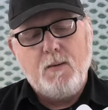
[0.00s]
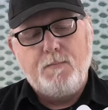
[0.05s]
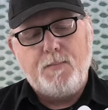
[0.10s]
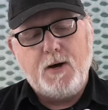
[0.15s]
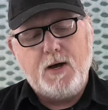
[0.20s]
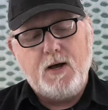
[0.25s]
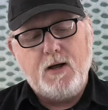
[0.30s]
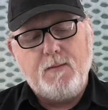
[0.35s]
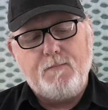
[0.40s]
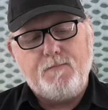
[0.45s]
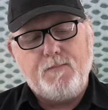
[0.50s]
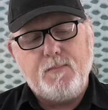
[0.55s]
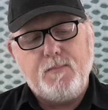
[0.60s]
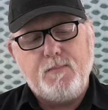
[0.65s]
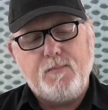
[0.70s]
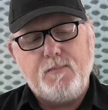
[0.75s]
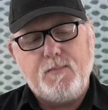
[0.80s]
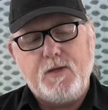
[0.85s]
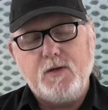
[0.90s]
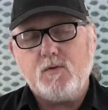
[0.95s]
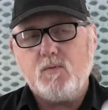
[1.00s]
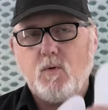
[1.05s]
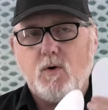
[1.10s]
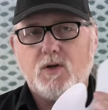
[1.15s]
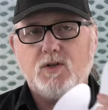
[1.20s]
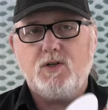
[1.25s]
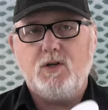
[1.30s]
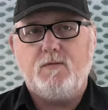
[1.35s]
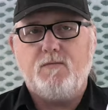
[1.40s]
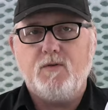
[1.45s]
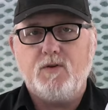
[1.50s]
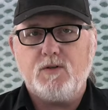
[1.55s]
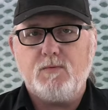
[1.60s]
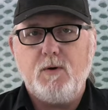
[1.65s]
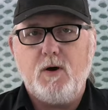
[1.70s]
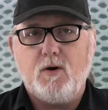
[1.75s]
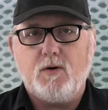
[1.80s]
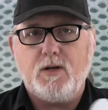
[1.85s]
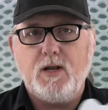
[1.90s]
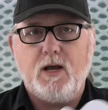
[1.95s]
But this works good for
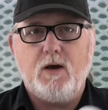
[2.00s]
smoke.